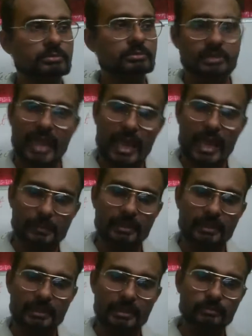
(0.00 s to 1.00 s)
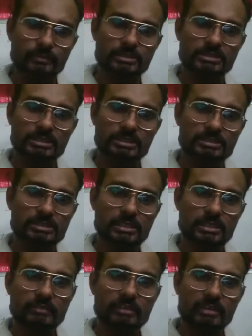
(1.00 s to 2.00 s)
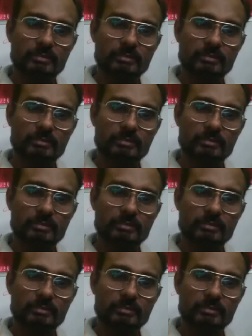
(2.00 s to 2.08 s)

tap again which is giving me